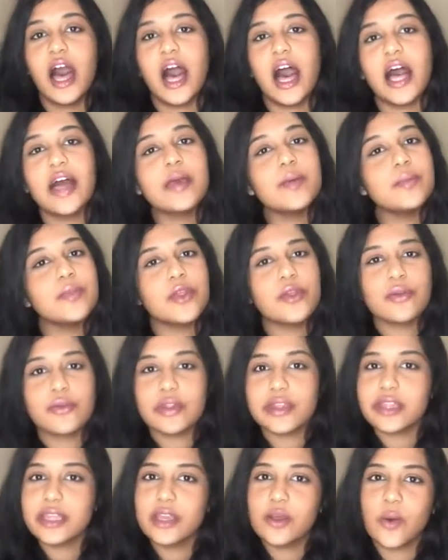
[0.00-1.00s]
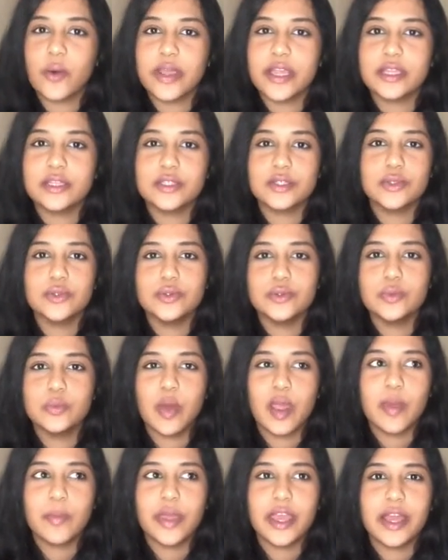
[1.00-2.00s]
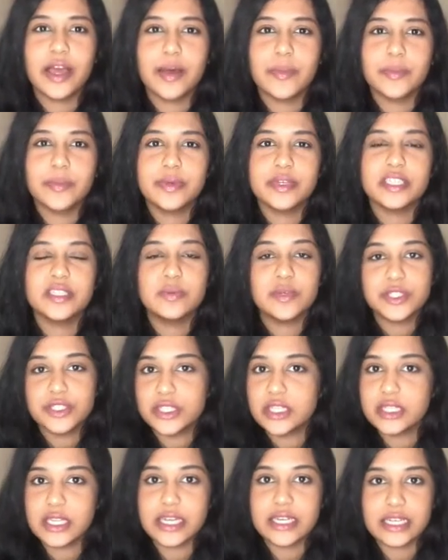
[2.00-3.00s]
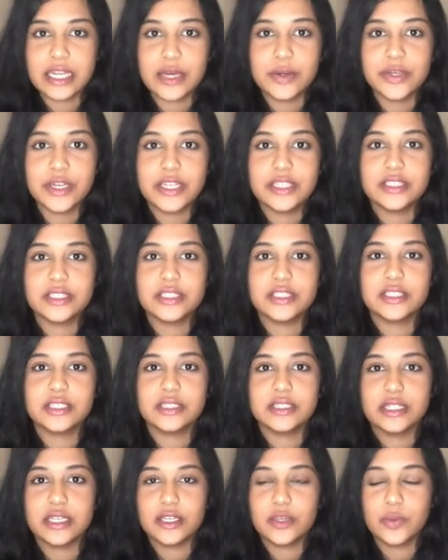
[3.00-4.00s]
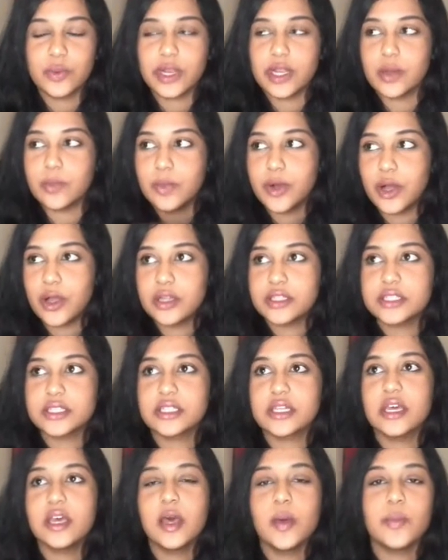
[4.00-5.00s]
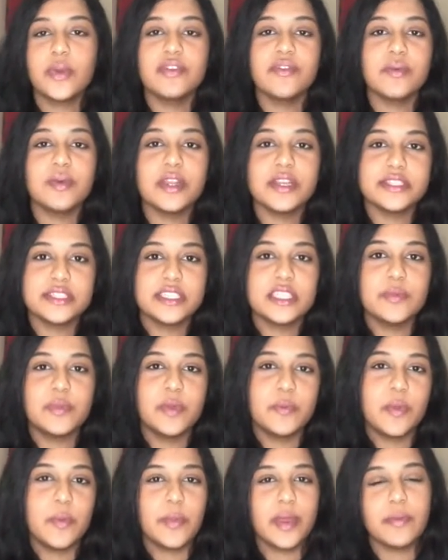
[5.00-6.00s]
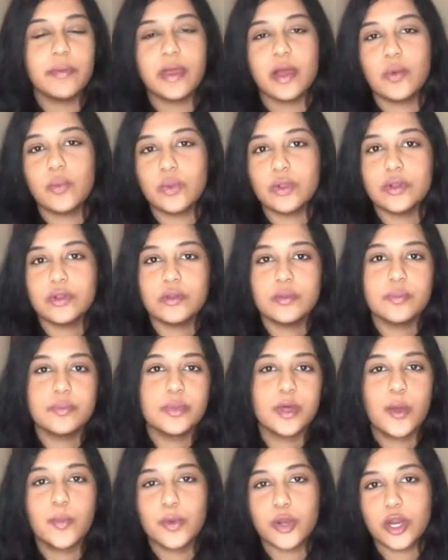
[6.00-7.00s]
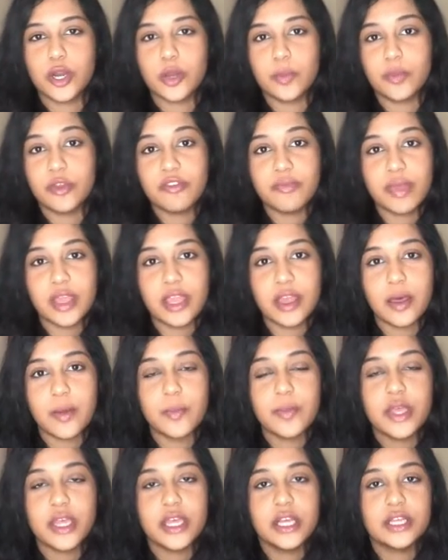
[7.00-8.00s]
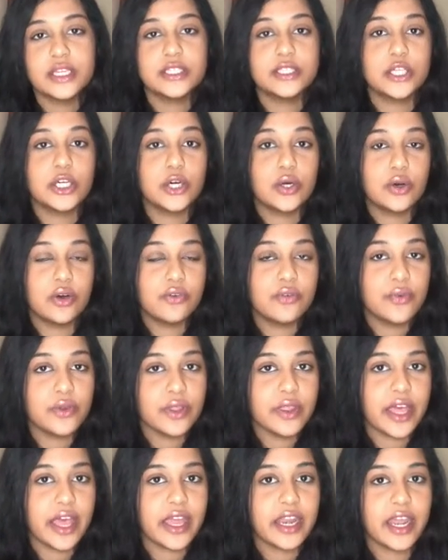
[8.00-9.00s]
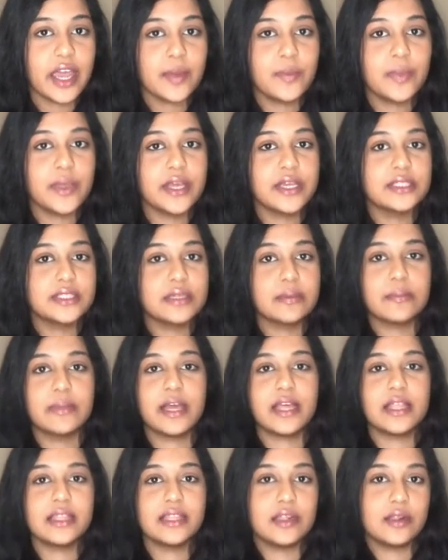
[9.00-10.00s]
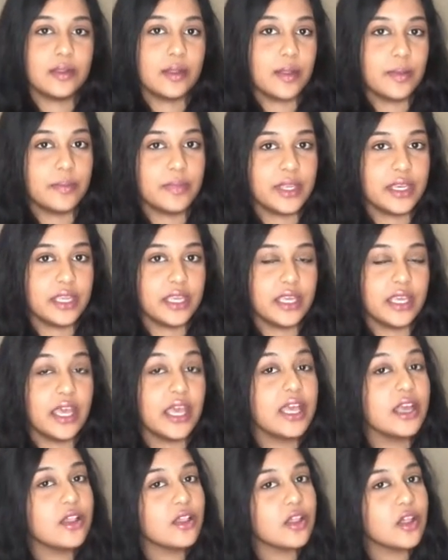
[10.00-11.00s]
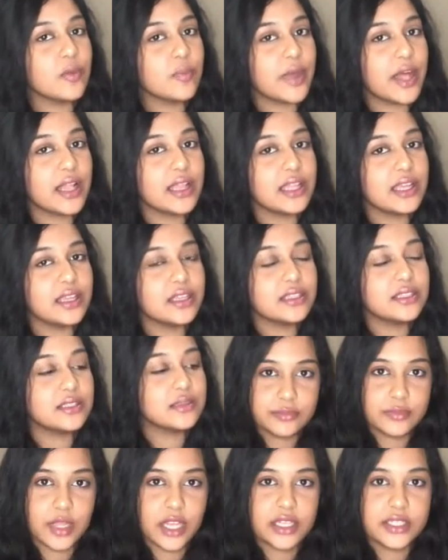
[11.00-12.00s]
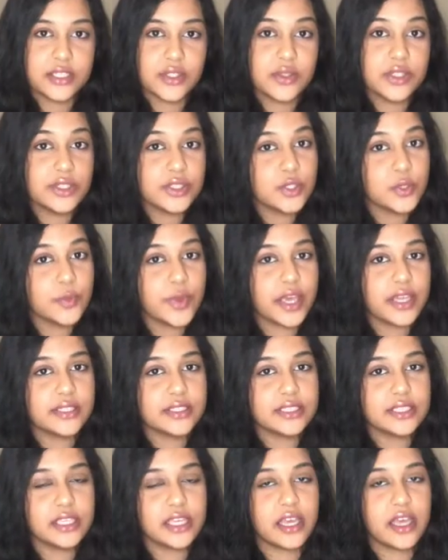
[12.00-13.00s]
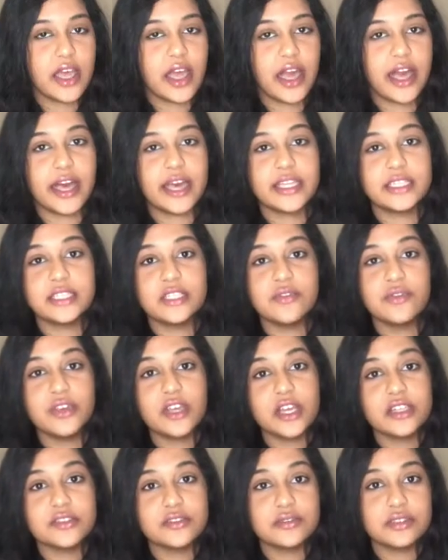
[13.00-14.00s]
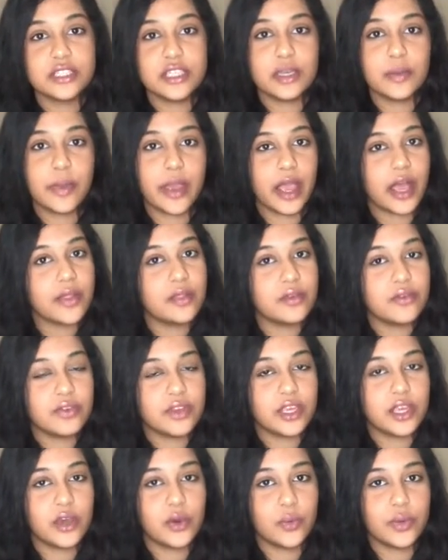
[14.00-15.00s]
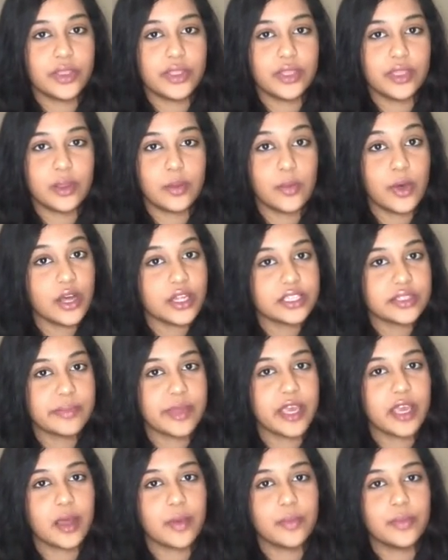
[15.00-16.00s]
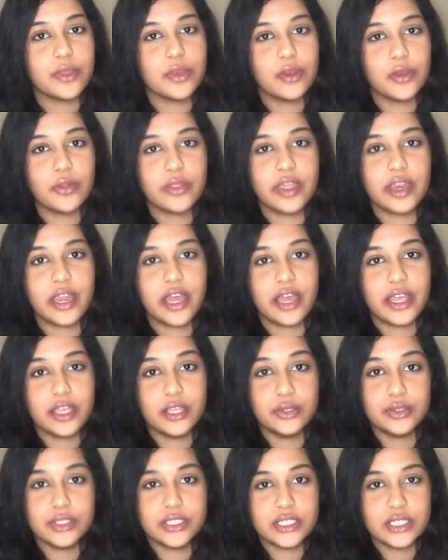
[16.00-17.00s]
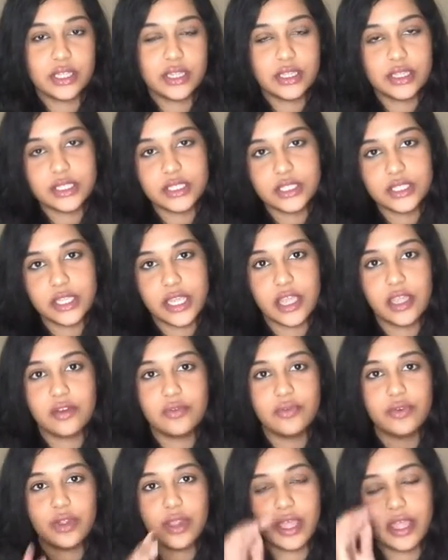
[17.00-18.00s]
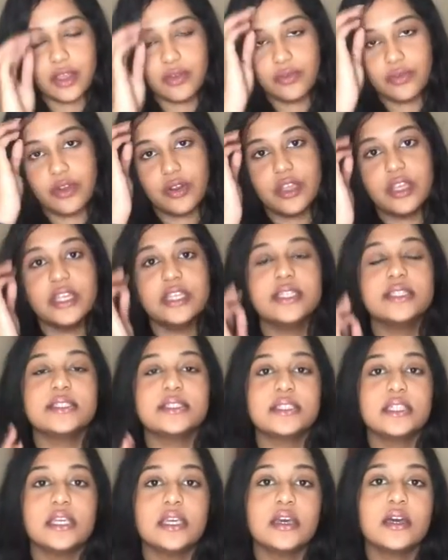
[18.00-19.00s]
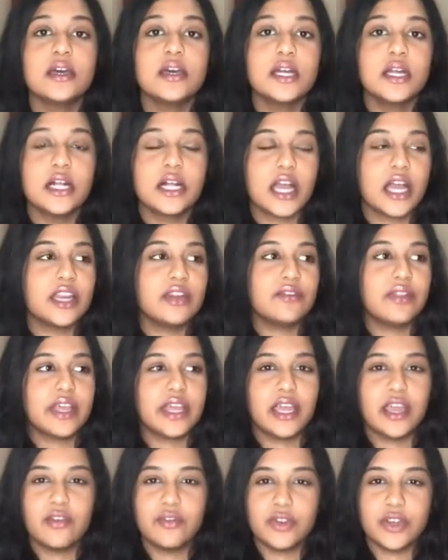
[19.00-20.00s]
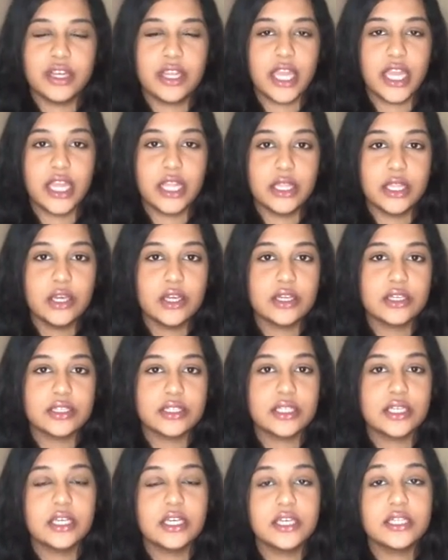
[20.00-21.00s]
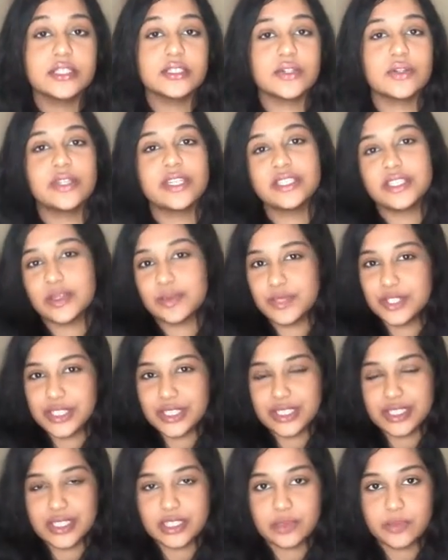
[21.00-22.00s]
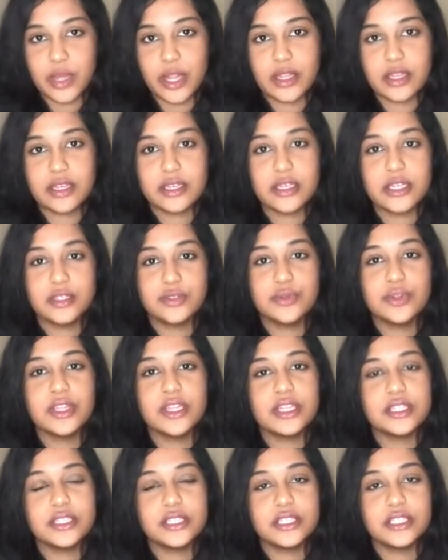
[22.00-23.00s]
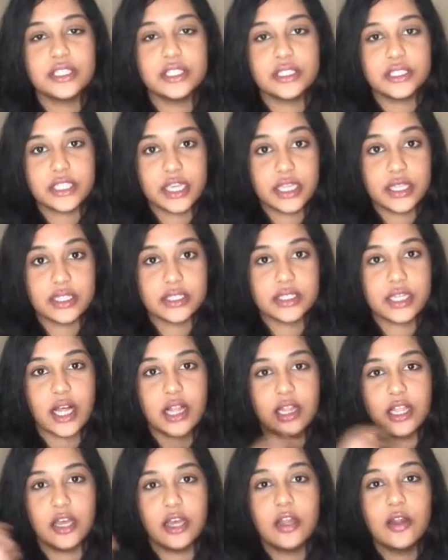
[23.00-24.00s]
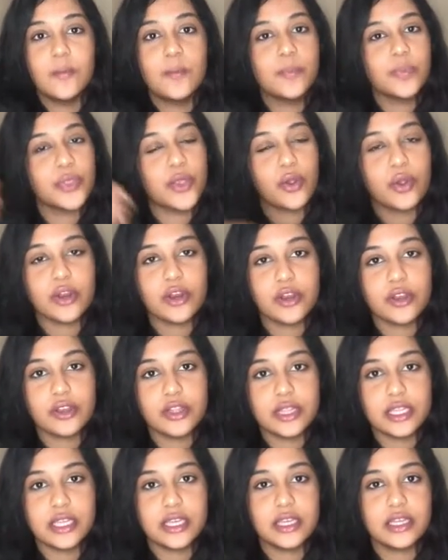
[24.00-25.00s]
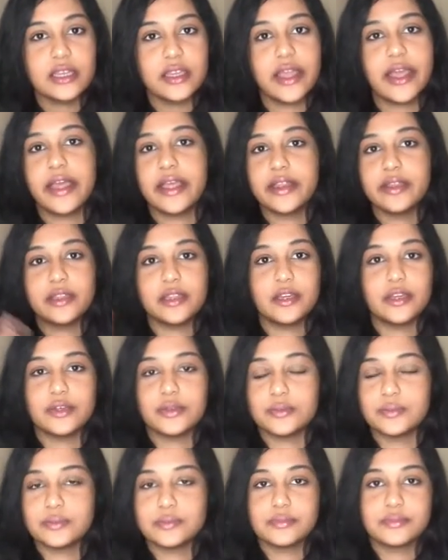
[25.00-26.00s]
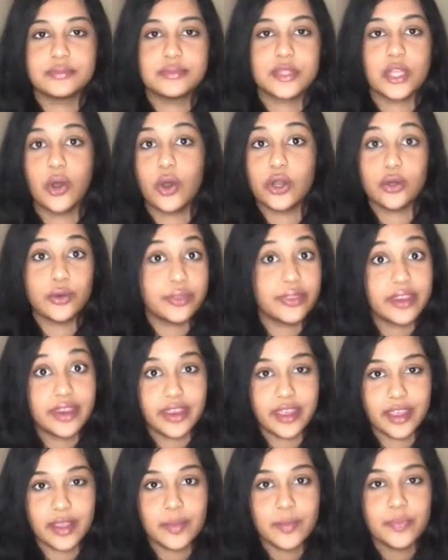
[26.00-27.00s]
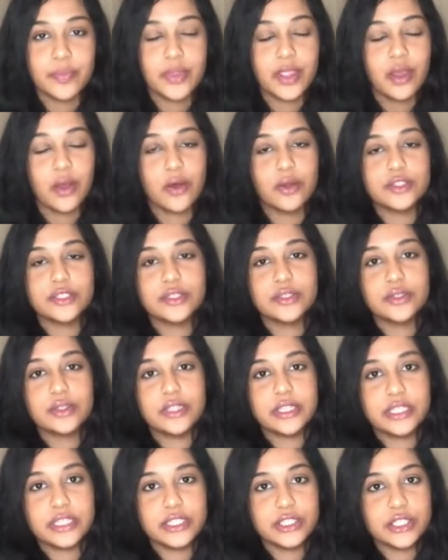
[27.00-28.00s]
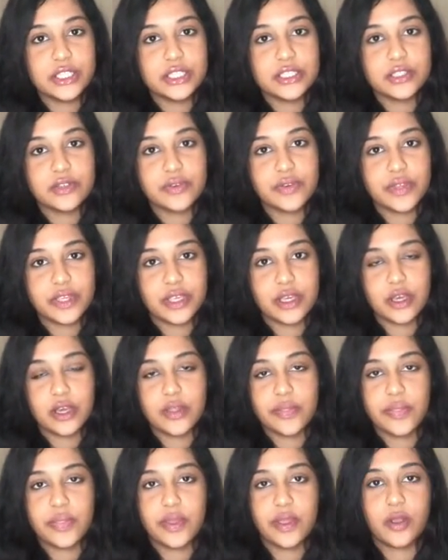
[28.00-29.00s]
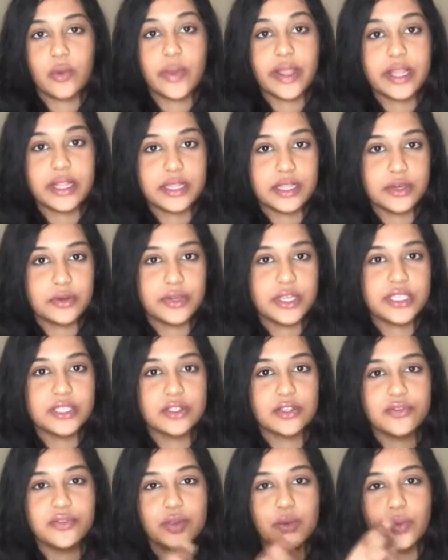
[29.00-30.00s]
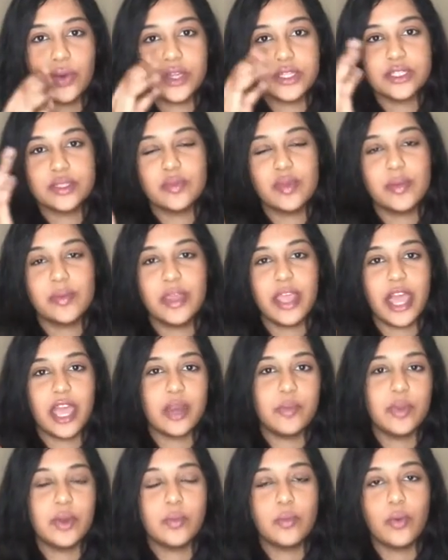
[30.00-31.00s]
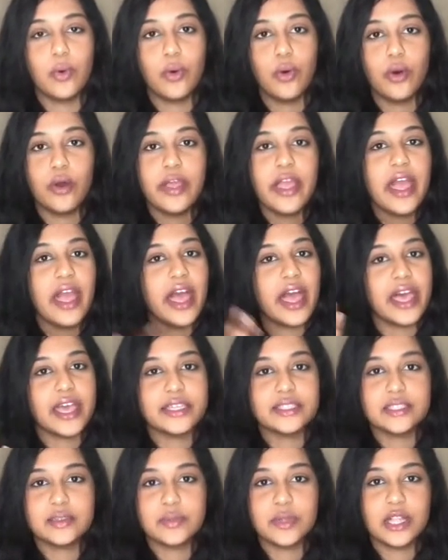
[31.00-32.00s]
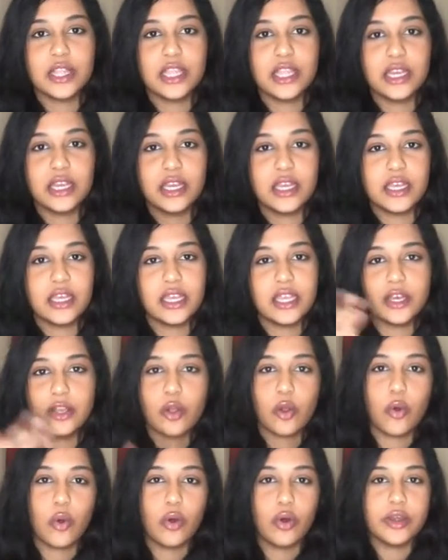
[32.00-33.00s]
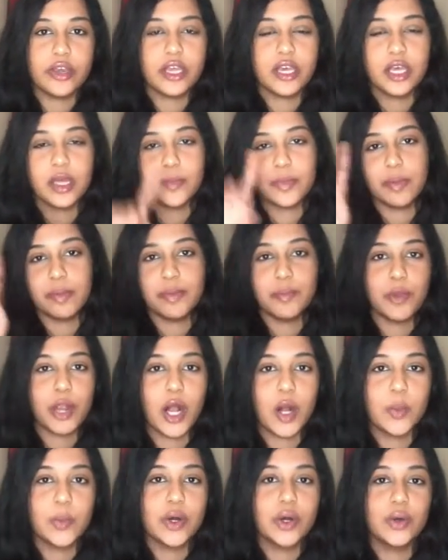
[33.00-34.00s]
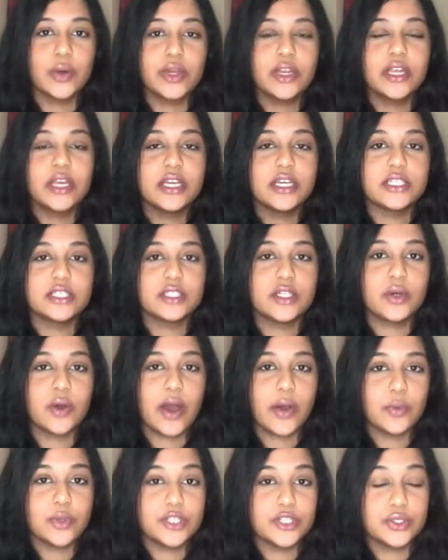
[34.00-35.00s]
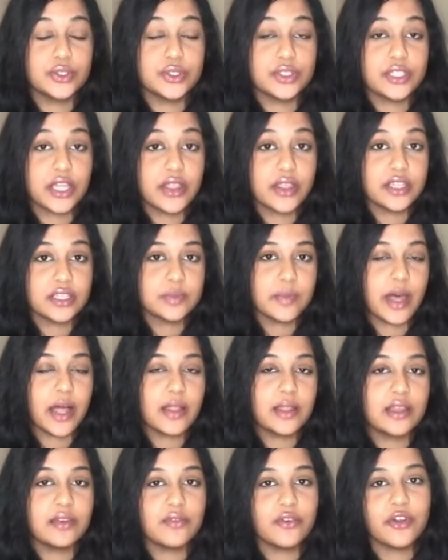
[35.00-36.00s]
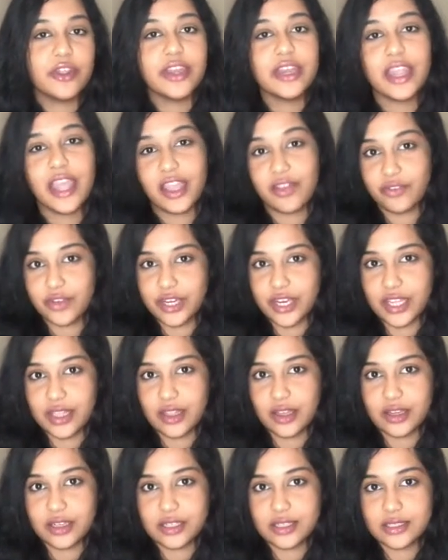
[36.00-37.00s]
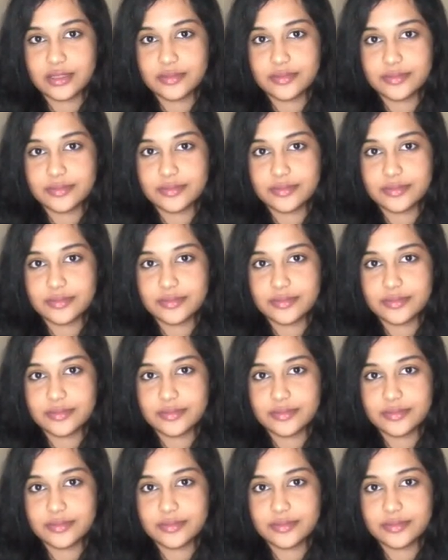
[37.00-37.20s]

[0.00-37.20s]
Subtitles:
I'm not really going to wear makeup, especially like nowadays, just because like you're wearing a mask. But if I'm gonna see people, maybe I will put on a bit of makeup. So for that, I picked my little mini Inglot palette. So there's two pans in here, and if you guys have seen my other video with the mask makeup, you know that I used this shade for like a very easy kind of like everyday look. So that's why I'm choosing this palette. It's really easy to just take this color, throw it on your lid, and you know, go on with your day. Also, these shades over here, they're quite glittery, so if you want to maybe add a bit more, add some glitter in a corner, maybe brow bone. So I would choose this palette for an everyday look.